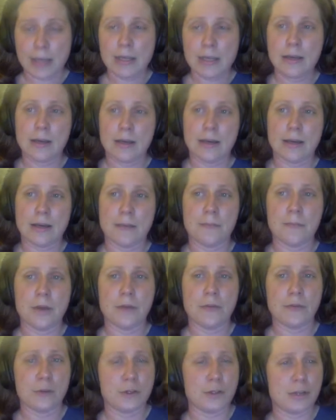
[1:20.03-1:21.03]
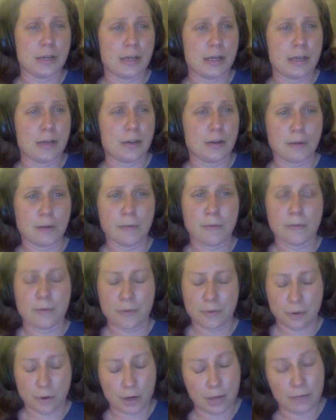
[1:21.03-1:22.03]
Unfortunately,
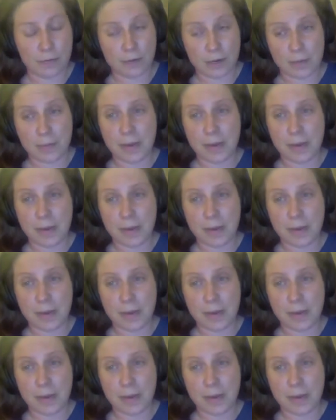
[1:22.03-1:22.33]
33